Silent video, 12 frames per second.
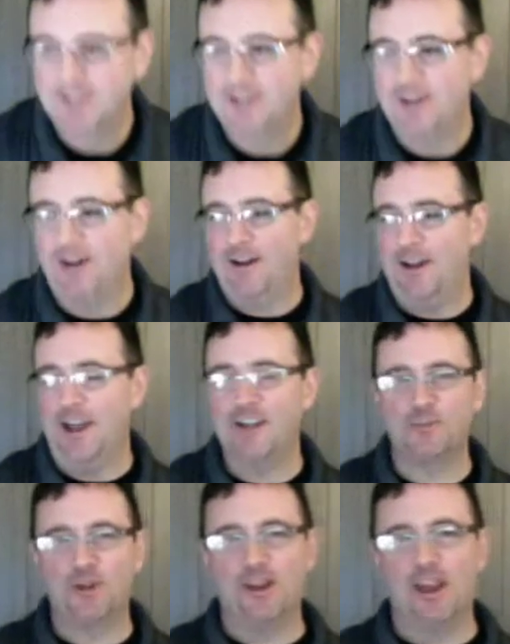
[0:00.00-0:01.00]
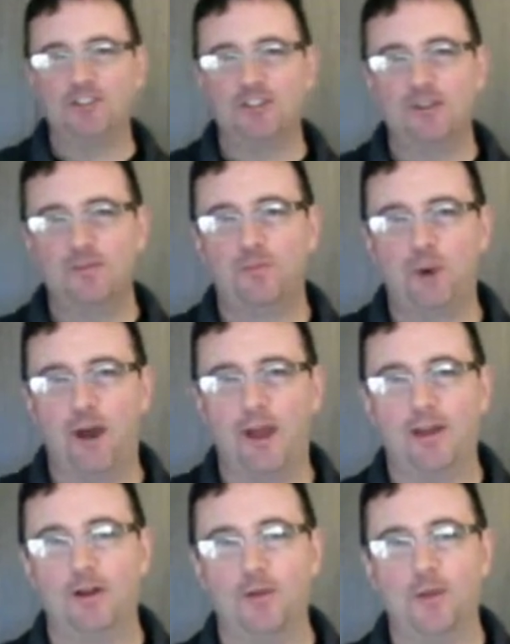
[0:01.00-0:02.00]
explanation, but
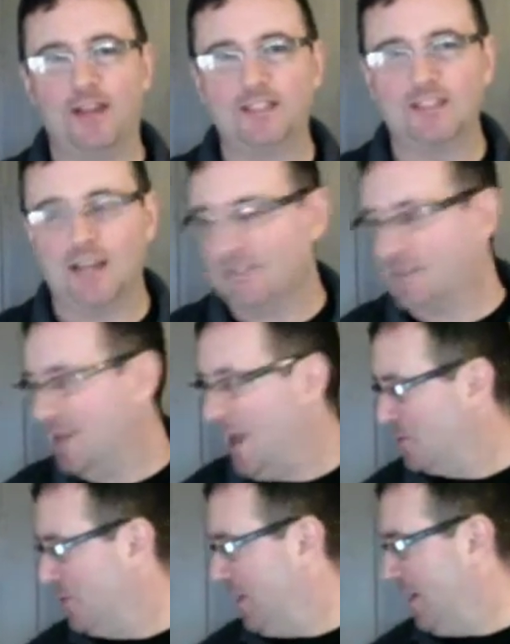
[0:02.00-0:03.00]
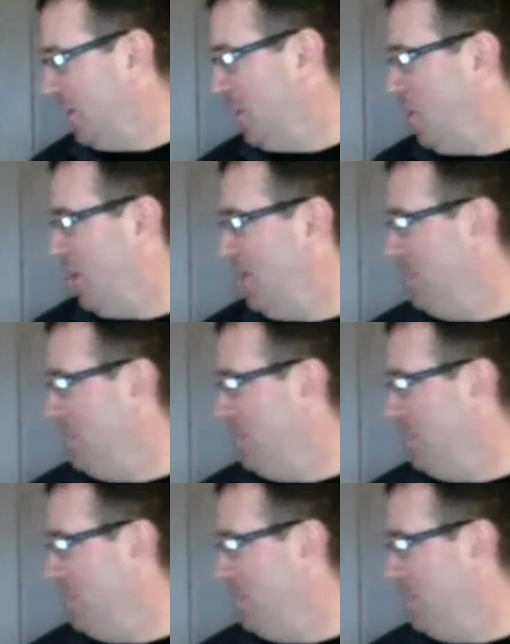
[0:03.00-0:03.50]
it'll make sense as we get going.